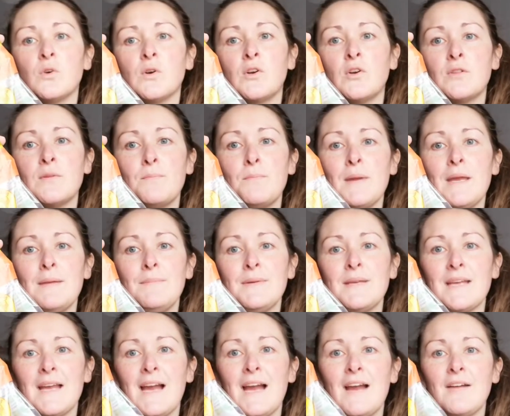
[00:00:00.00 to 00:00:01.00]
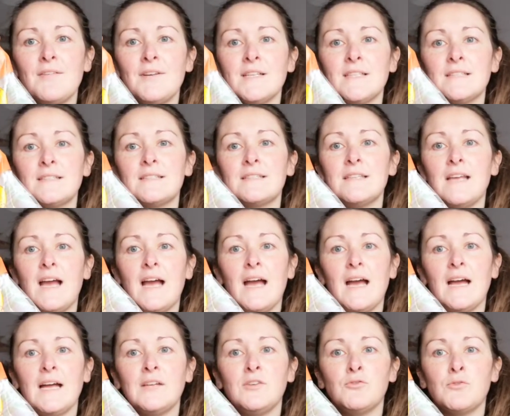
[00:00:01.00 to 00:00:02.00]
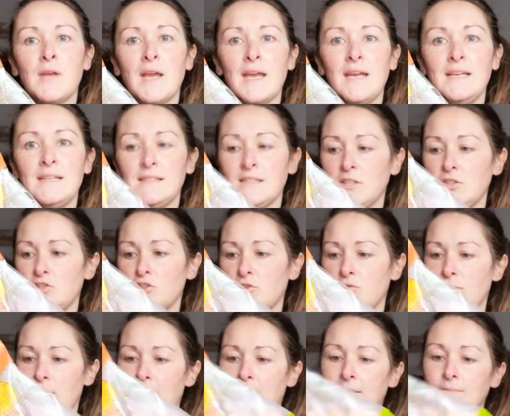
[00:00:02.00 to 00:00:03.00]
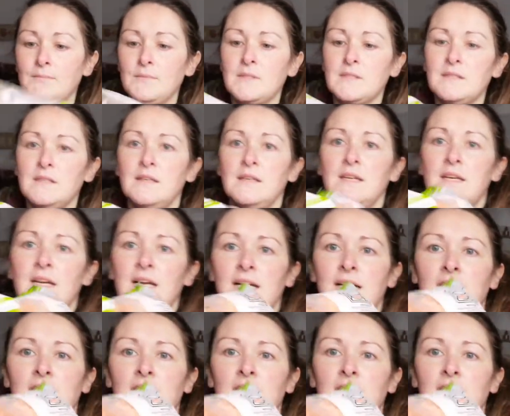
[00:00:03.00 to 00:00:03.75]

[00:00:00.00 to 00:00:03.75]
So I've got the baby carrots, and you get 800 grams.